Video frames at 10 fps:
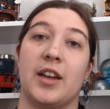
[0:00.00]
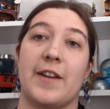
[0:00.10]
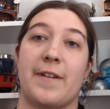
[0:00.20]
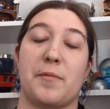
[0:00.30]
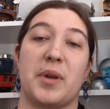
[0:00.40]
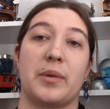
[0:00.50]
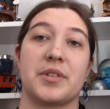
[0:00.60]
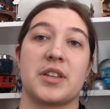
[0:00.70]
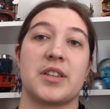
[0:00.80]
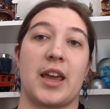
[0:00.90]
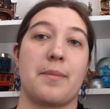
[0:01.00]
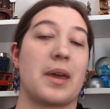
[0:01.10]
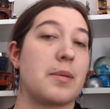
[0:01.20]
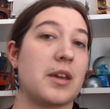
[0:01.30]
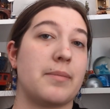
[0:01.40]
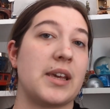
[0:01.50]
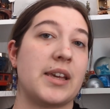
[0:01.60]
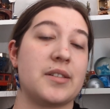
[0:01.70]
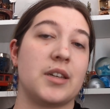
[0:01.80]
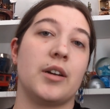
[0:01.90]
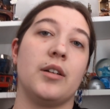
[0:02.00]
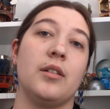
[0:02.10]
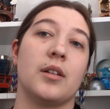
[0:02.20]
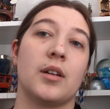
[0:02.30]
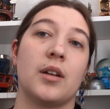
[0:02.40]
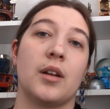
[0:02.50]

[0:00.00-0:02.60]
If everybody was the same, maybe it'd be easier,